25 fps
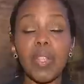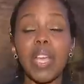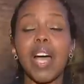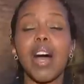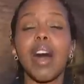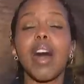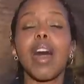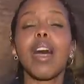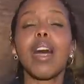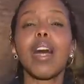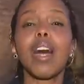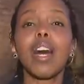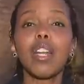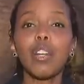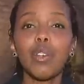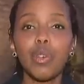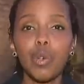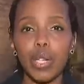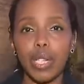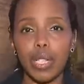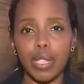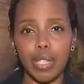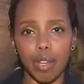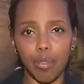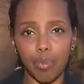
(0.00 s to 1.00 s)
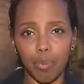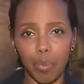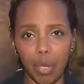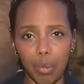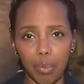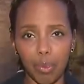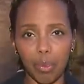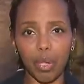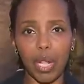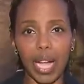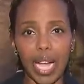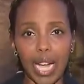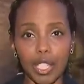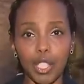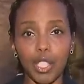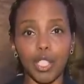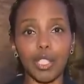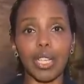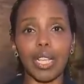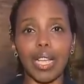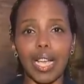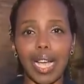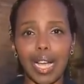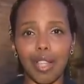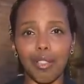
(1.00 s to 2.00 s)
Hundreds of people actually
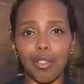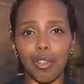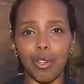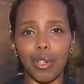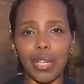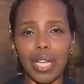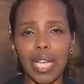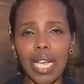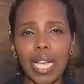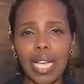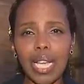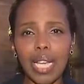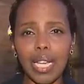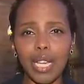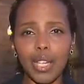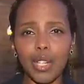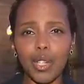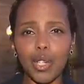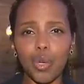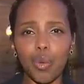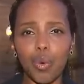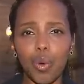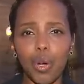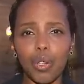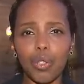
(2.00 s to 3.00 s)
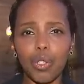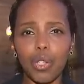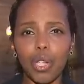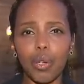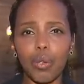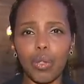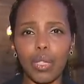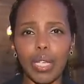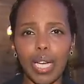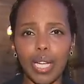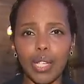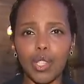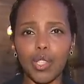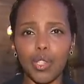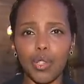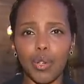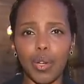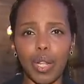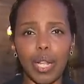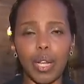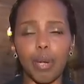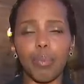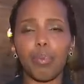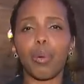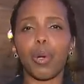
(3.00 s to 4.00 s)
gathered in Toronto
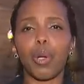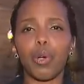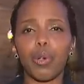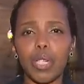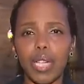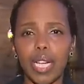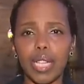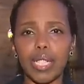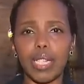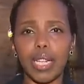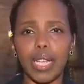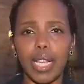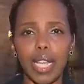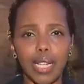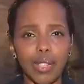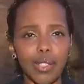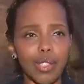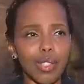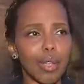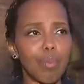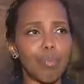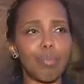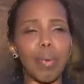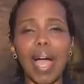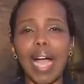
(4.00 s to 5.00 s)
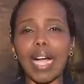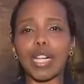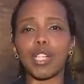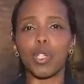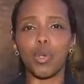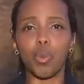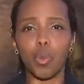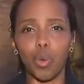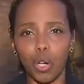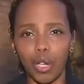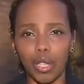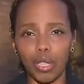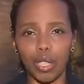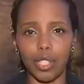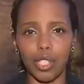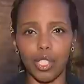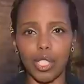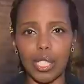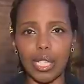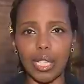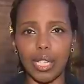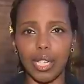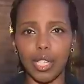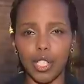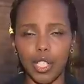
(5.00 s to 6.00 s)
yesterday to protest against the back to work
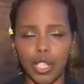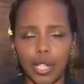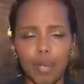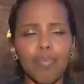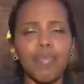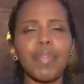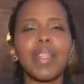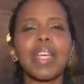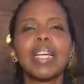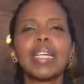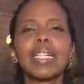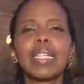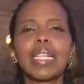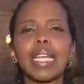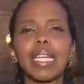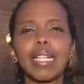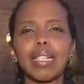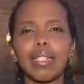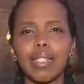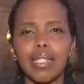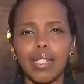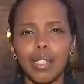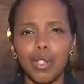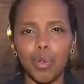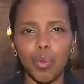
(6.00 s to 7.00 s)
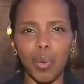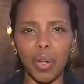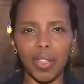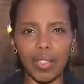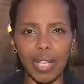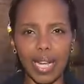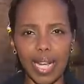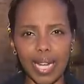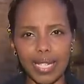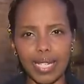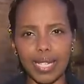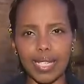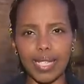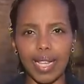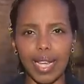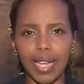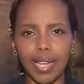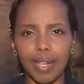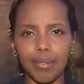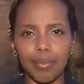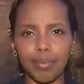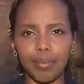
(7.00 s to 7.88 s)
legislation. Take a listen to what they had to say.